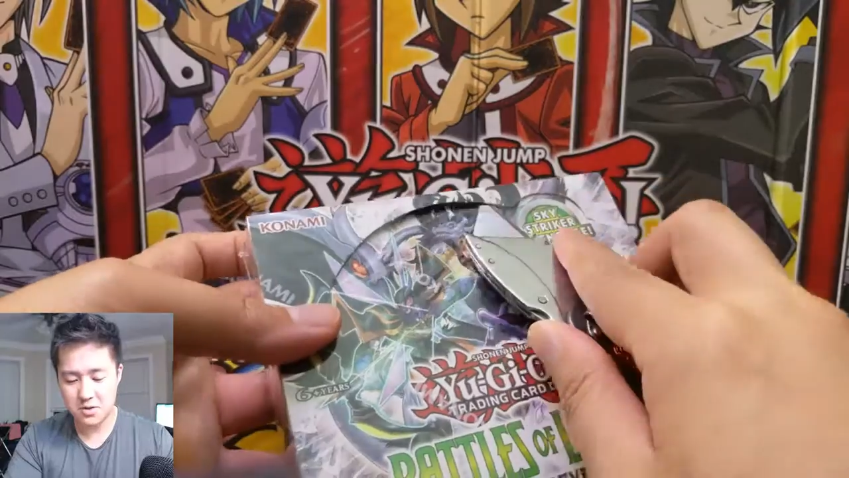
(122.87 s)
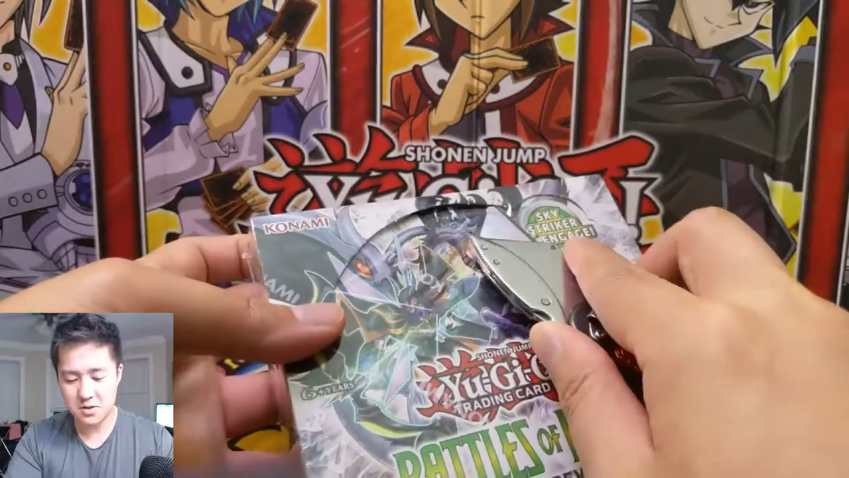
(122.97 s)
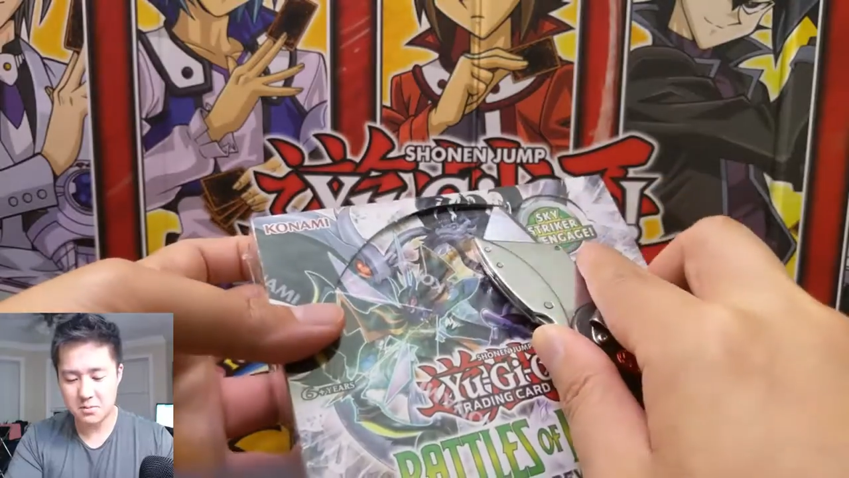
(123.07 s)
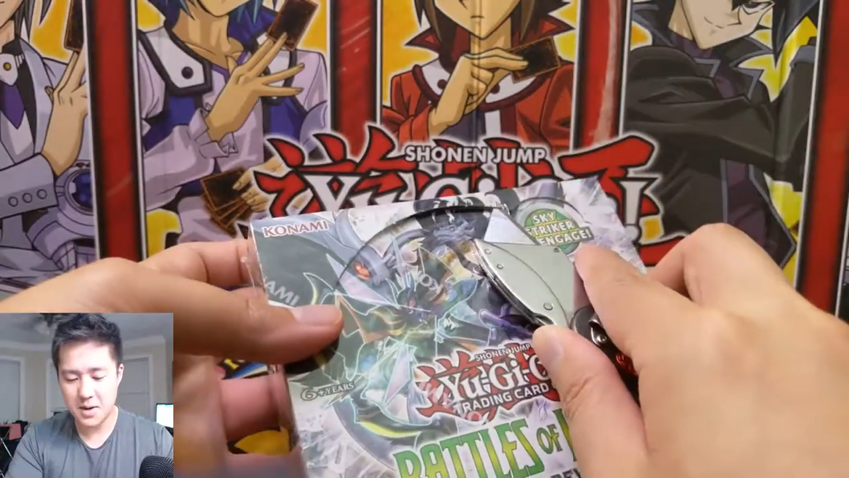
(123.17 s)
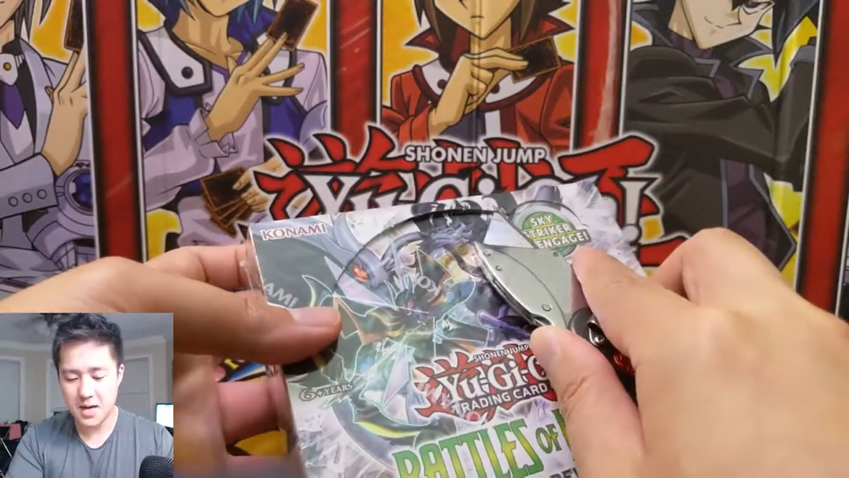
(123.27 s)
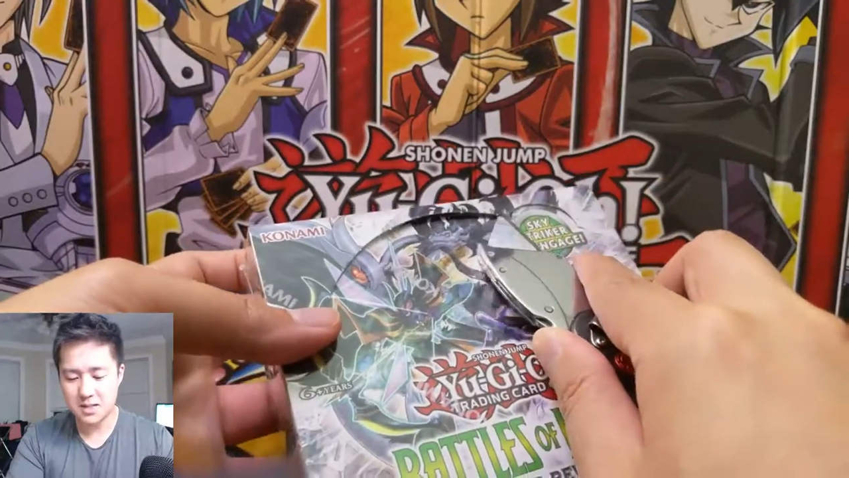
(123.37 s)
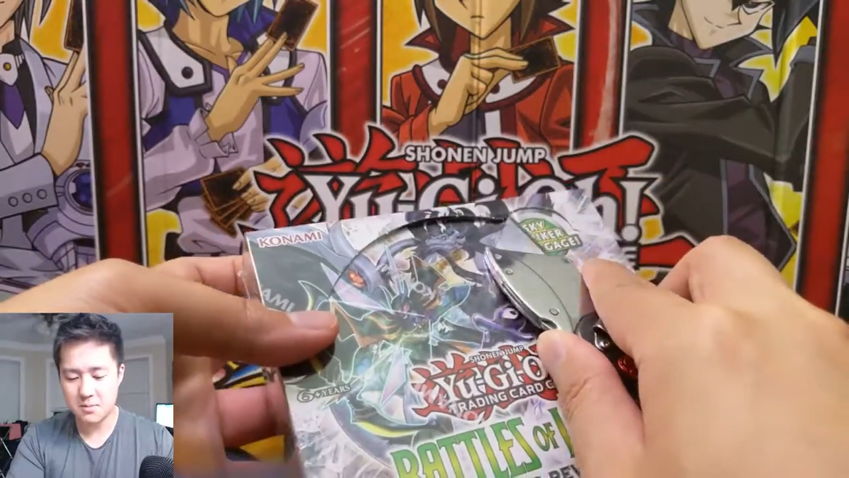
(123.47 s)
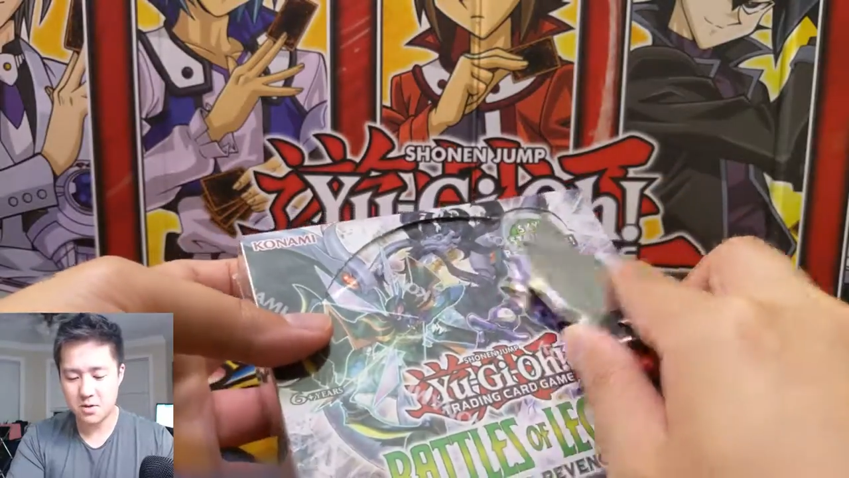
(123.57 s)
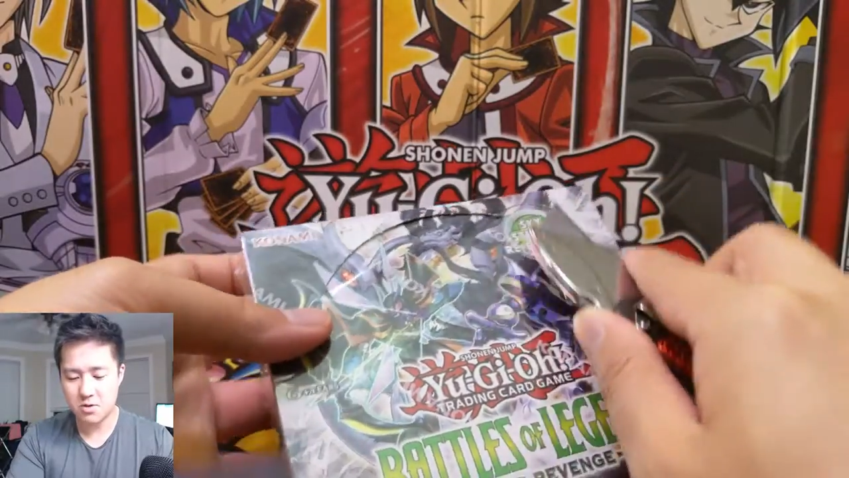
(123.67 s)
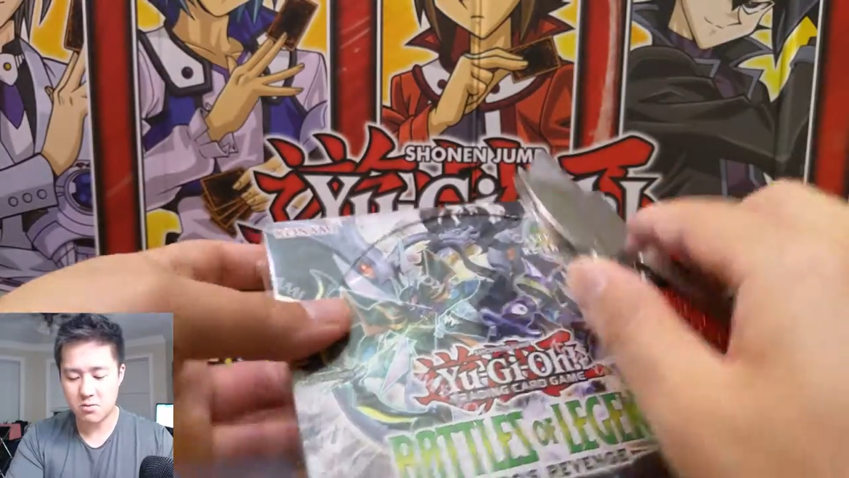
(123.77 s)
This is box
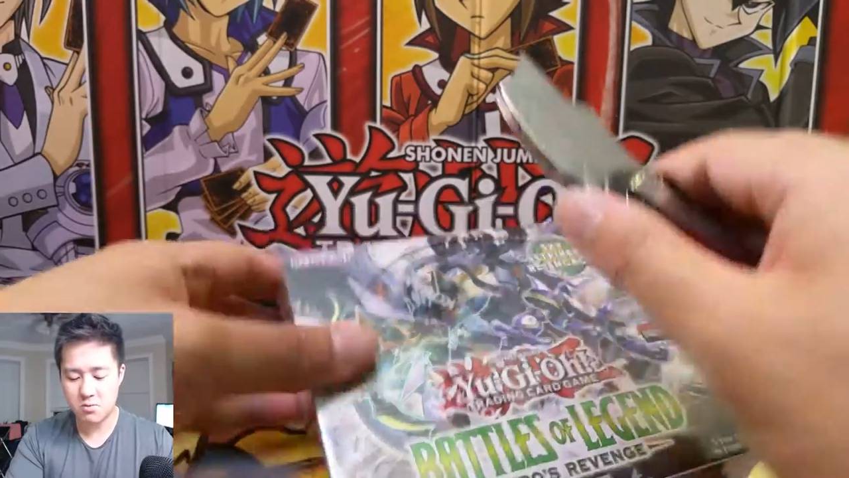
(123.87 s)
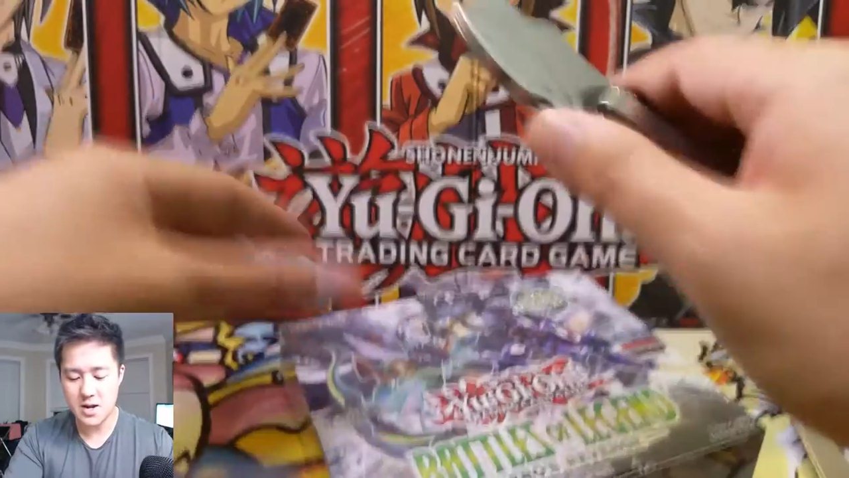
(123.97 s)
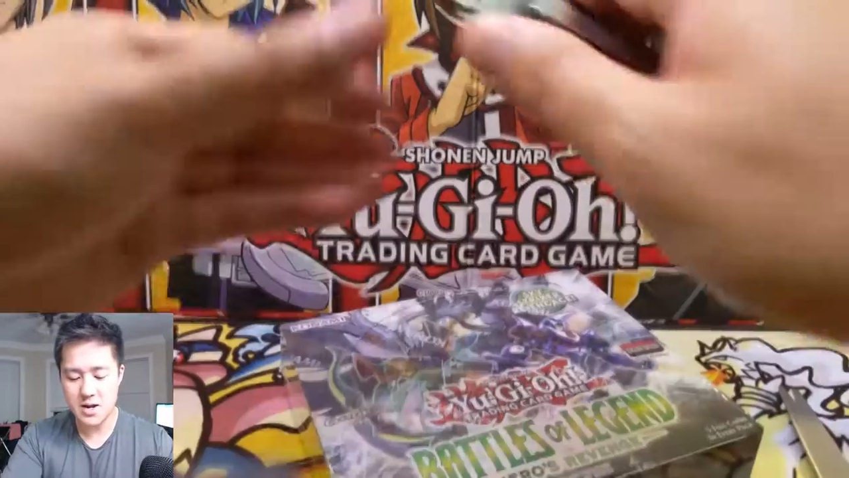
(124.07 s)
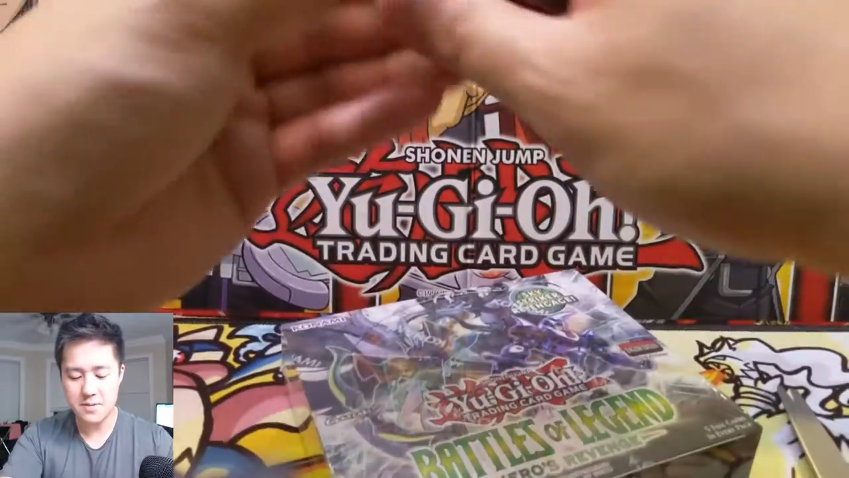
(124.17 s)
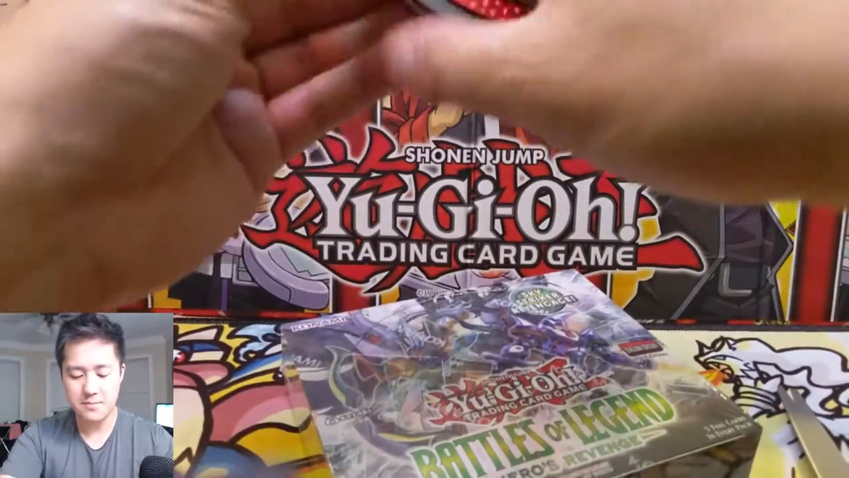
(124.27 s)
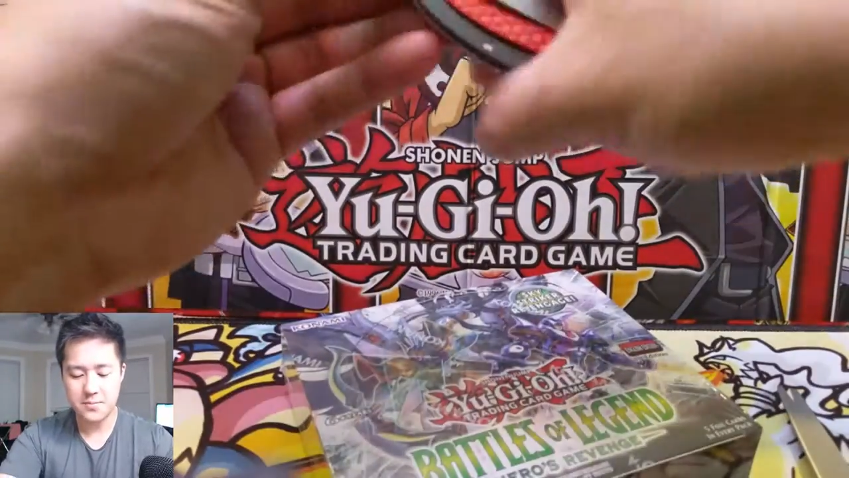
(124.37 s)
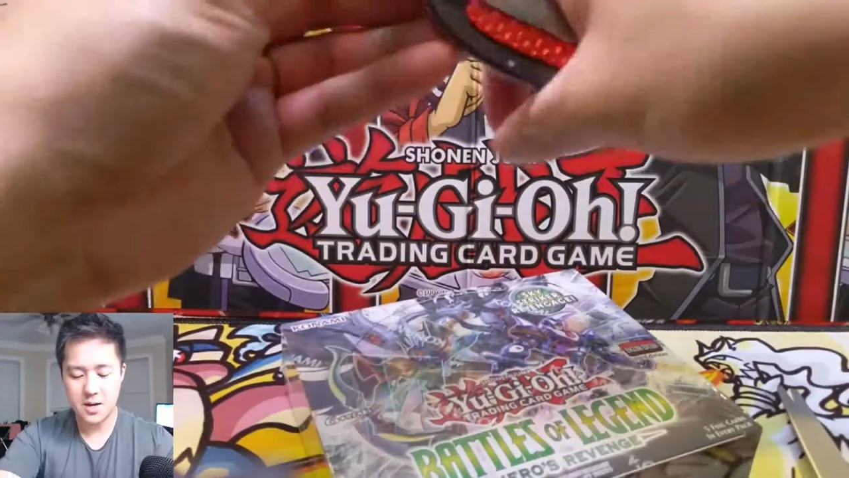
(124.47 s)
number three